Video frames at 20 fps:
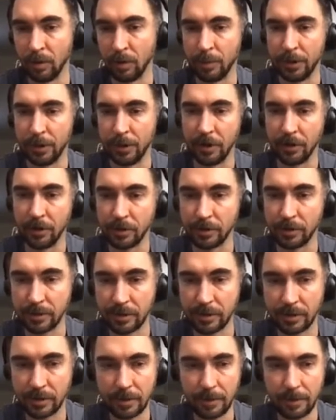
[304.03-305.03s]
obligations.
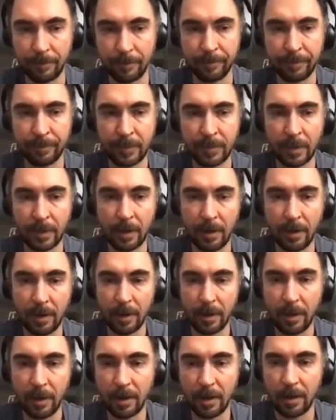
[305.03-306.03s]

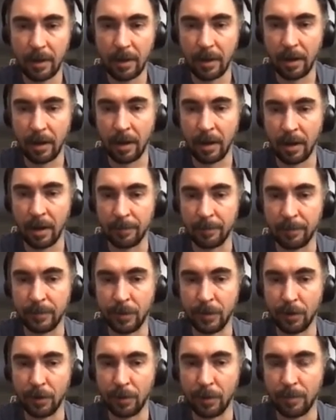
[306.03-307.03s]

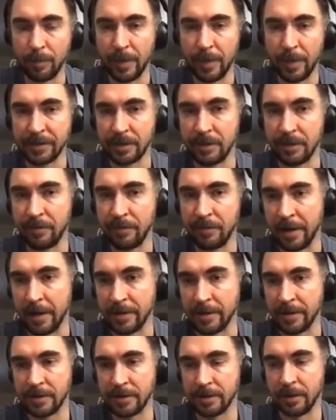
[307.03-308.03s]
The best
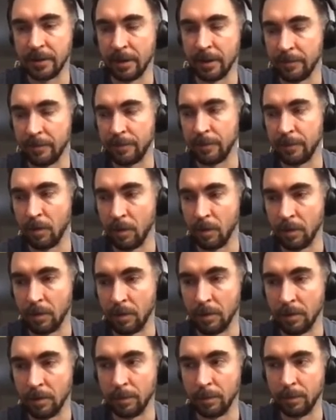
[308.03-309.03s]
advice
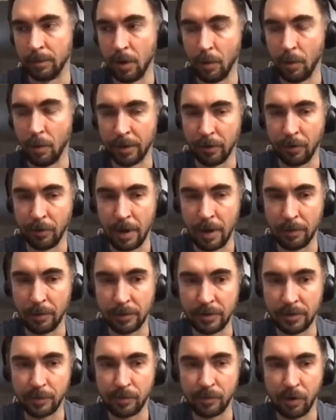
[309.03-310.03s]
for going around
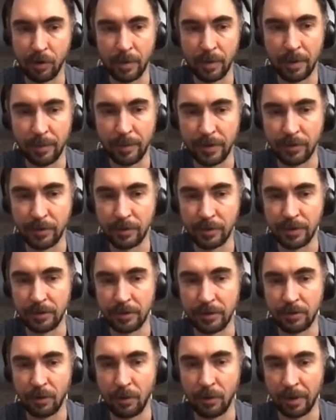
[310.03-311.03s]
this problem is using
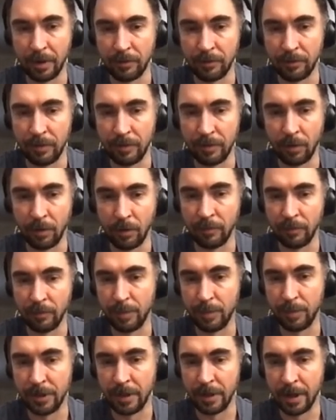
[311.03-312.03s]
Tor or
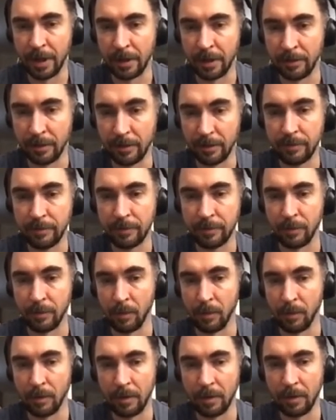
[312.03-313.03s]
VPN
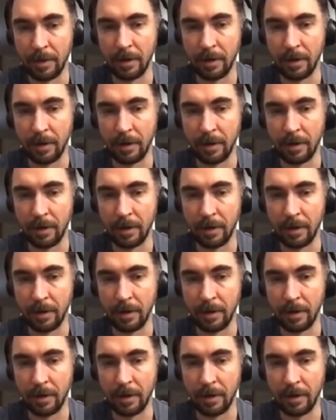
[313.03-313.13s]
for